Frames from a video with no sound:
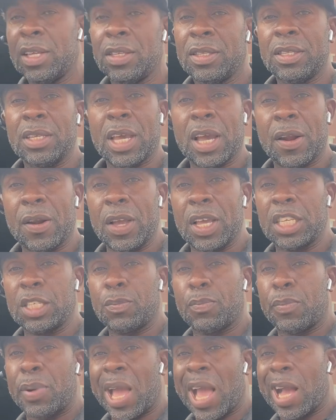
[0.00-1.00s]
There is
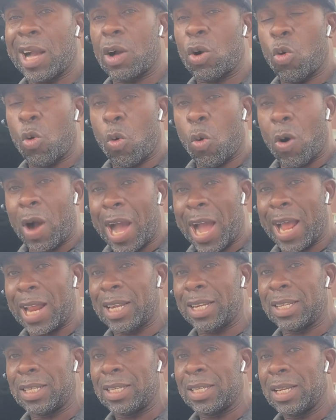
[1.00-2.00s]
bank
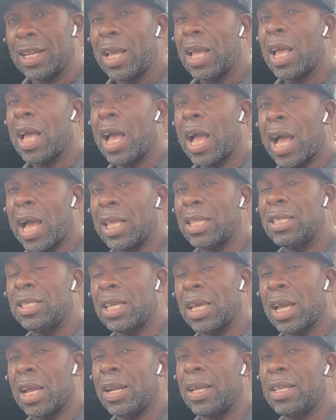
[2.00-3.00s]
one and
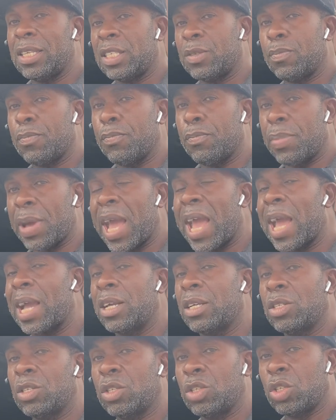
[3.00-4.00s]
there is
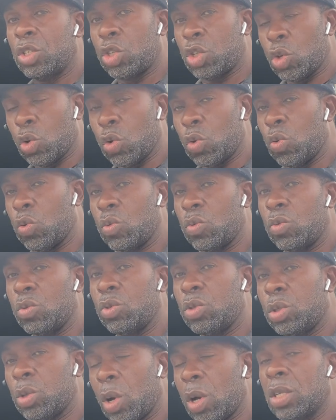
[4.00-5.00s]
bank two.
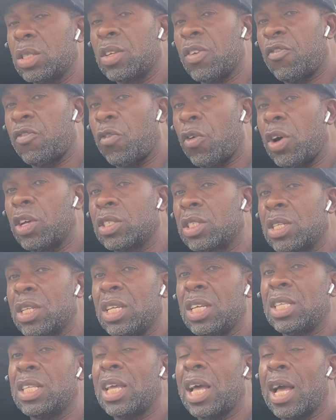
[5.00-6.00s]
Though it's a four
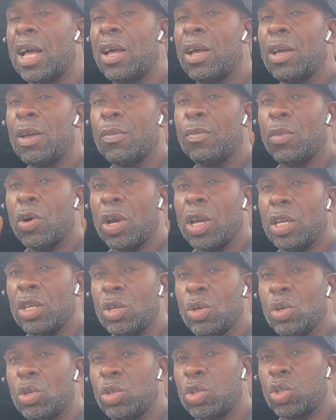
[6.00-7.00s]
cylinder, but it
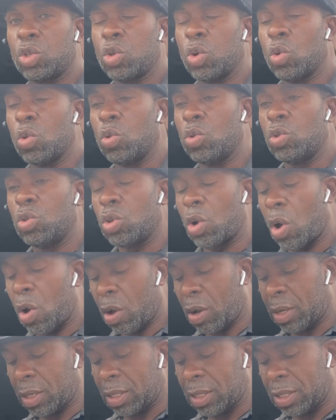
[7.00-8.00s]
used two
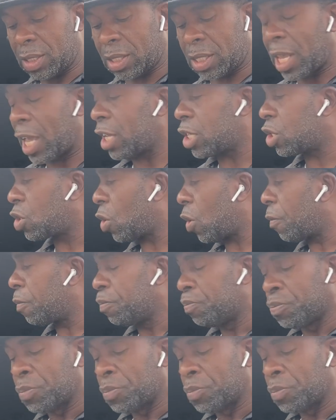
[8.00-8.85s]
knock sensor.